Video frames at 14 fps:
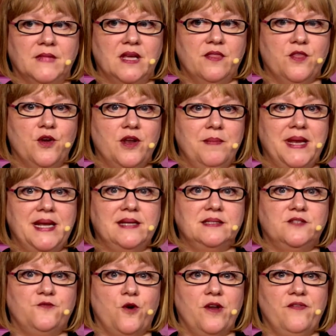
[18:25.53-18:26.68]
30
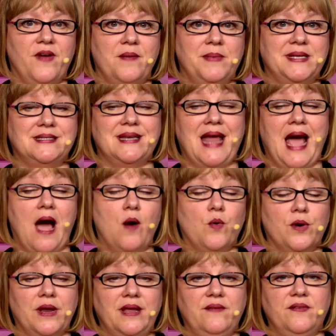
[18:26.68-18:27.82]
minutes, 45 minutes, an
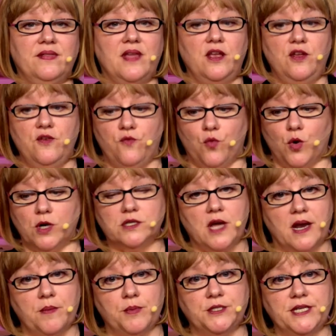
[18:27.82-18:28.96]
hour even that you've worked
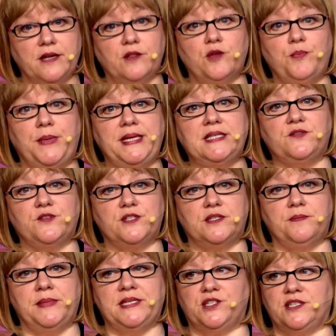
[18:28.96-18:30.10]
on a particular piece for
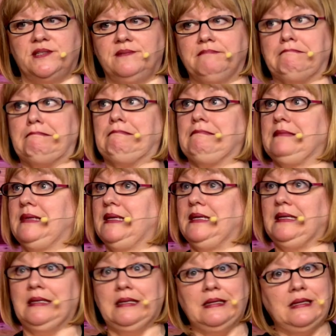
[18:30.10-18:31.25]
submission,
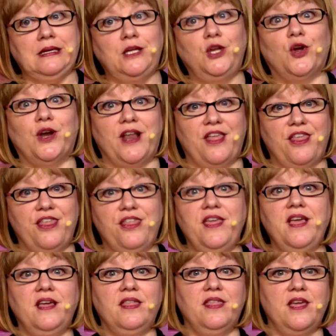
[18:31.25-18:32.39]
you're going to
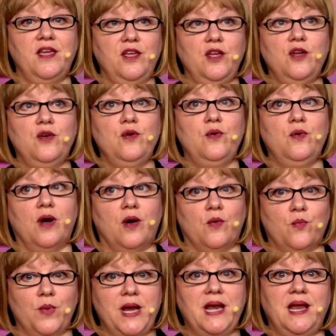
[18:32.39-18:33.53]
think that you are
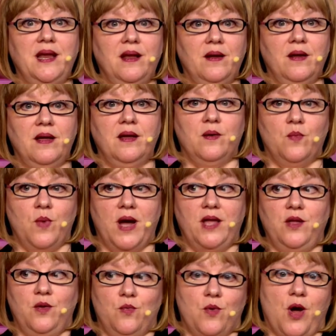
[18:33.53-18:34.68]
reading what
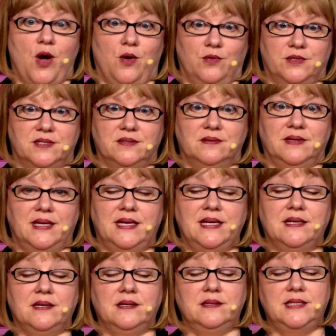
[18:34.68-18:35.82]
you wrote. And
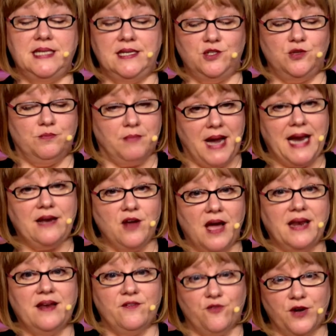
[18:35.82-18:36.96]
indeed, you might not
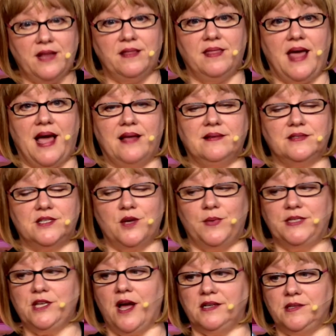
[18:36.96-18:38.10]
have written that. So we
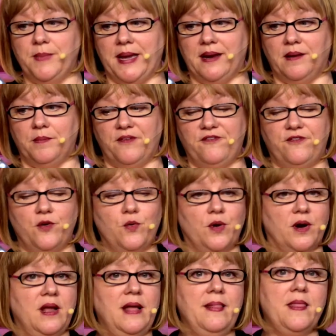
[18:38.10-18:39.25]
talked about it
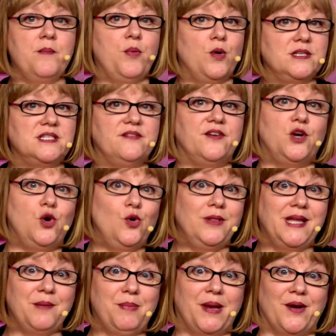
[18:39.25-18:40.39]
before, the importance of a
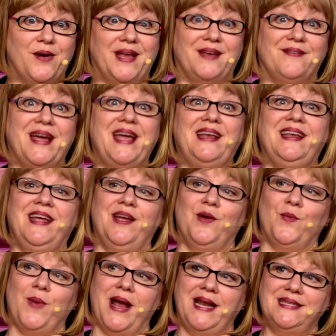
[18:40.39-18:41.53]
cooling period, right?
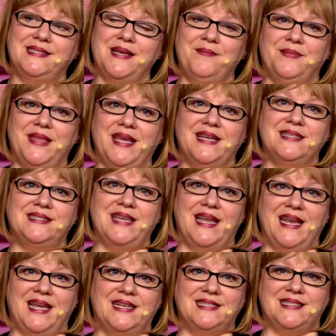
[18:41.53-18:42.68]
Writing something and
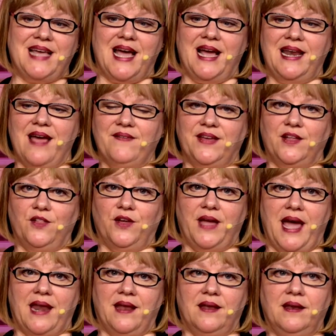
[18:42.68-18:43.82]
setting it aside, having a look
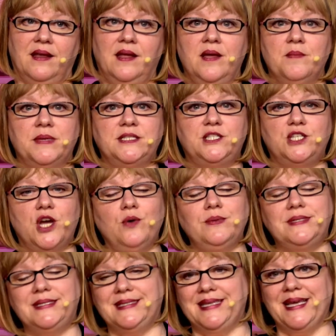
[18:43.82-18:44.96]
at it. But don't
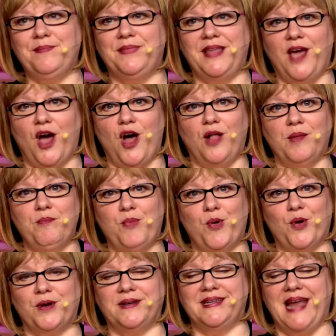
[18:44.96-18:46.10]
skip the
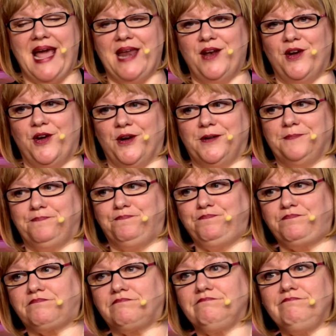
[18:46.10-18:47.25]
all-important editor.
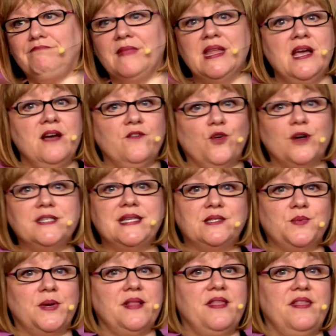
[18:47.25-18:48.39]
Of course, that's
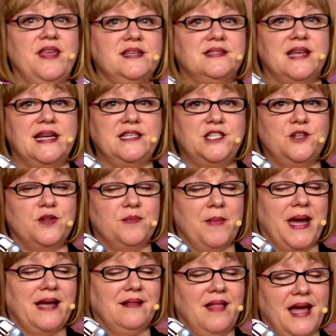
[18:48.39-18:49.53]
one of the things that I do with
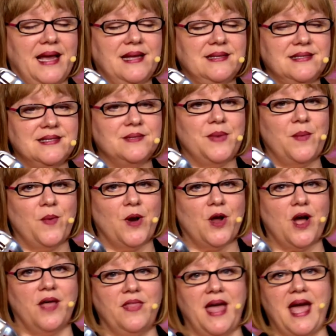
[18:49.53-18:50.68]
my clients, and we work
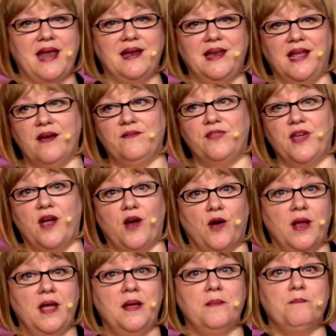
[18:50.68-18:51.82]
on the editing of their
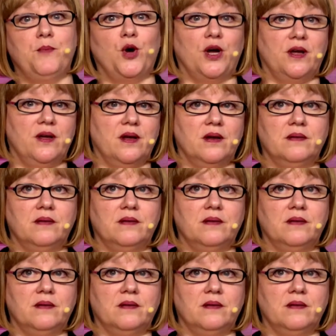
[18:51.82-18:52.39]
book,